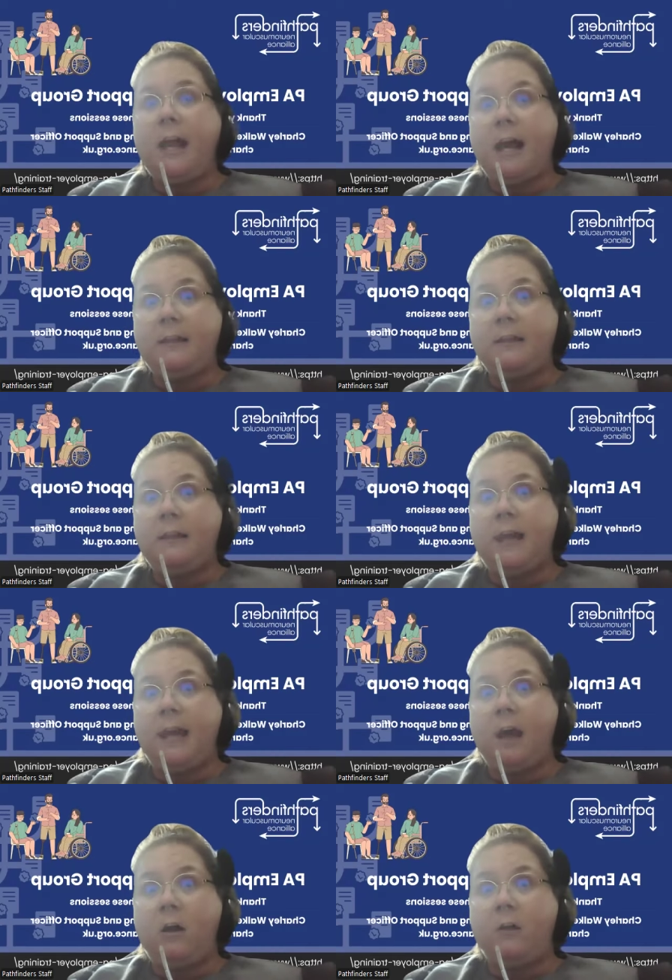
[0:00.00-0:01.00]
Can
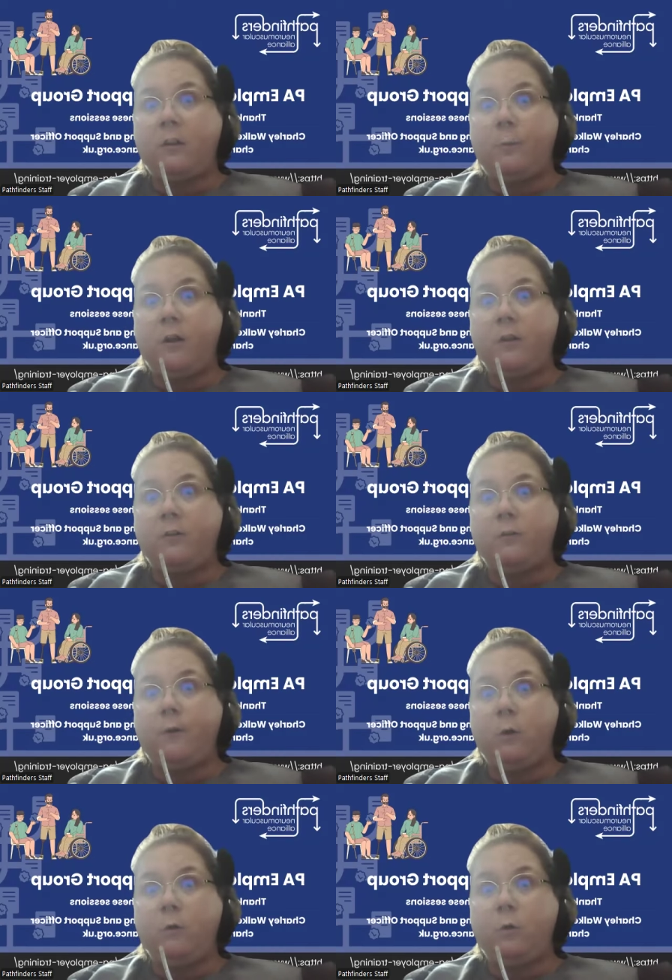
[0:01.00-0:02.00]
they answer personal
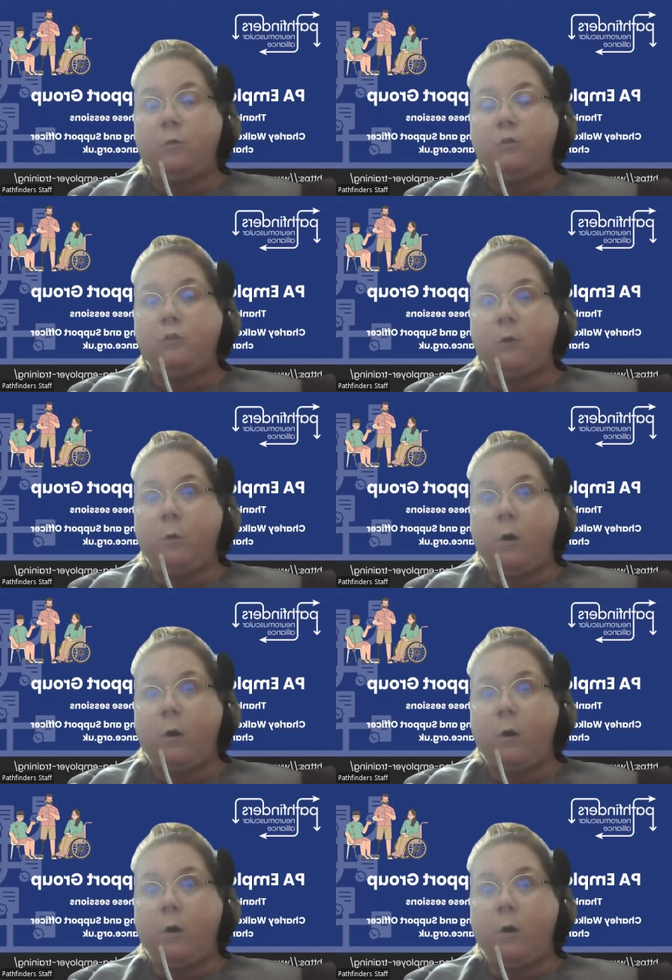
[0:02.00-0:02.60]
phone calls during